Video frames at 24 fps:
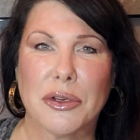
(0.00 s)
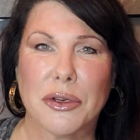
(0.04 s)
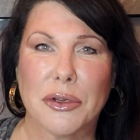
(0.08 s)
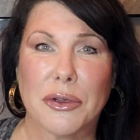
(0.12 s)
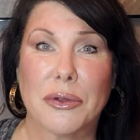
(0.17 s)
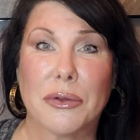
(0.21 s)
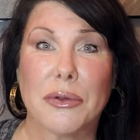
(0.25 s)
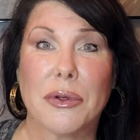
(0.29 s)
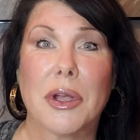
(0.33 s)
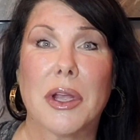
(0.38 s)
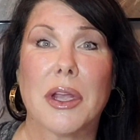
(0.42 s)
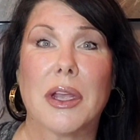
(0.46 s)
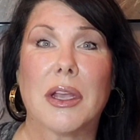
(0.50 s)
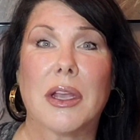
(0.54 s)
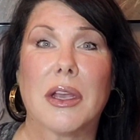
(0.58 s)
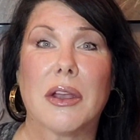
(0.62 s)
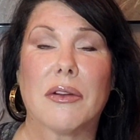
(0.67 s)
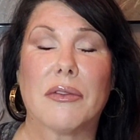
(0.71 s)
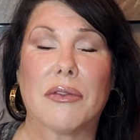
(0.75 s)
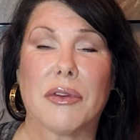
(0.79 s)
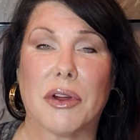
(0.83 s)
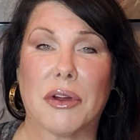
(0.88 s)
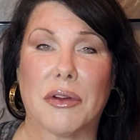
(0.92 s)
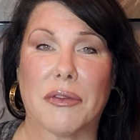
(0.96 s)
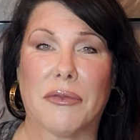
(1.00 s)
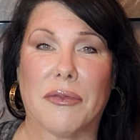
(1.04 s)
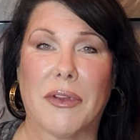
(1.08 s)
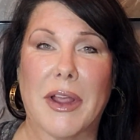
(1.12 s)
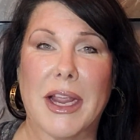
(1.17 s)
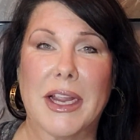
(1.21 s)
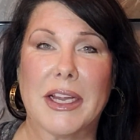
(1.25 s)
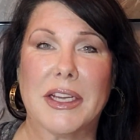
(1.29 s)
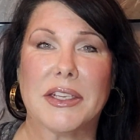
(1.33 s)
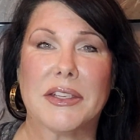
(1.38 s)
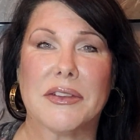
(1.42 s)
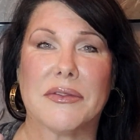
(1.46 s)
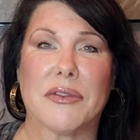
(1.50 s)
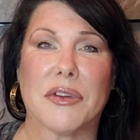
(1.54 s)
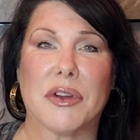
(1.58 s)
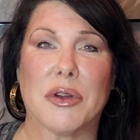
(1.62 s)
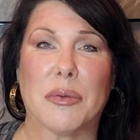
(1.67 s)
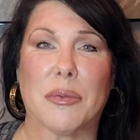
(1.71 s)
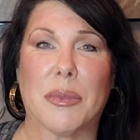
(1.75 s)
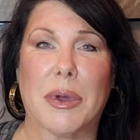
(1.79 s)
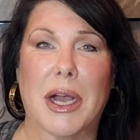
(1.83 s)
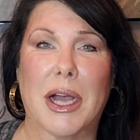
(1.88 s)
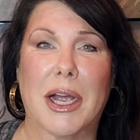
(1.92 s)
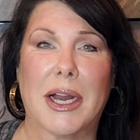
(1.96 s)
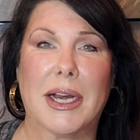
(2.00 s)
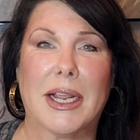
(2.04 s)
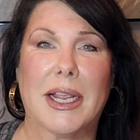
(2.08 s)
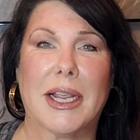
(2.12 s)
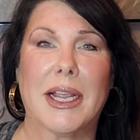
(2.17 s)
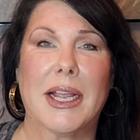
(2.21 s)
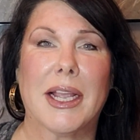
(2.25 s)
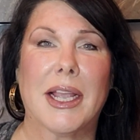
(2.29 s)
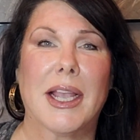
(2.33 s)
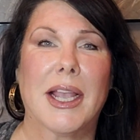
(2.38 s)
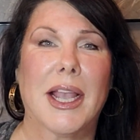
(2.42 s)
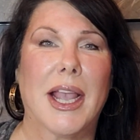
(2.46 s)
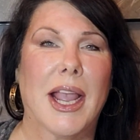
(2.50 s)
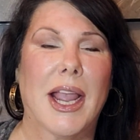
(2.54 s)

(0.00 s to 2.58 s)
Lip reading: do for your face, for your body.